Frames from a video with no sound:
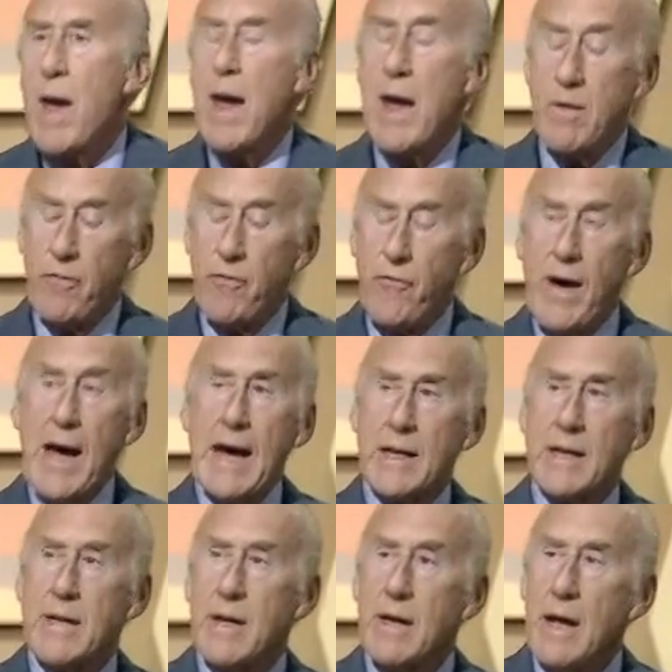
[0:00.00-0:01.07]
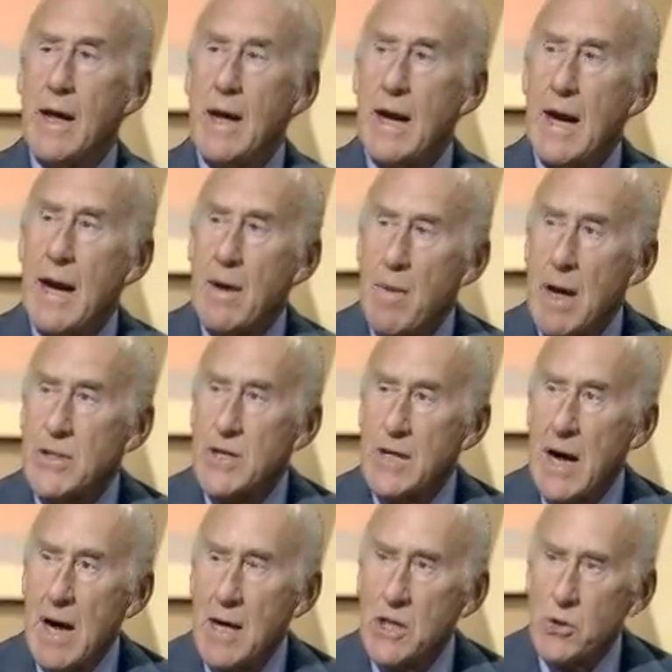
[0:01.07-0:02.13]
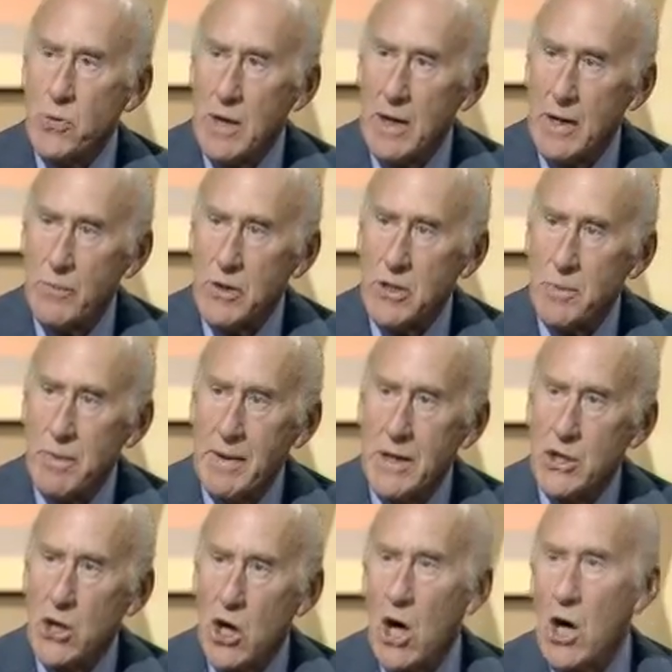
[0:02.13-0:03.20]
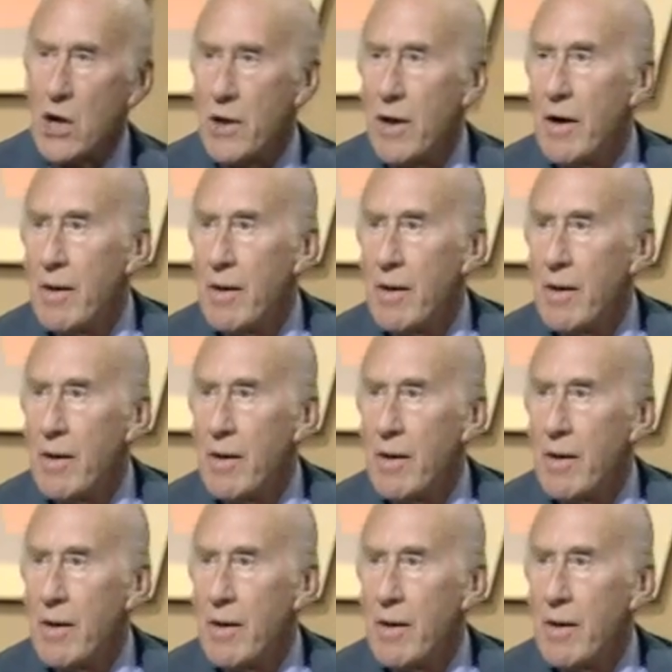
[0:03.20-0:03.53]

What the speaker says: In fact, it's an Irish word, which is pronounced floppet.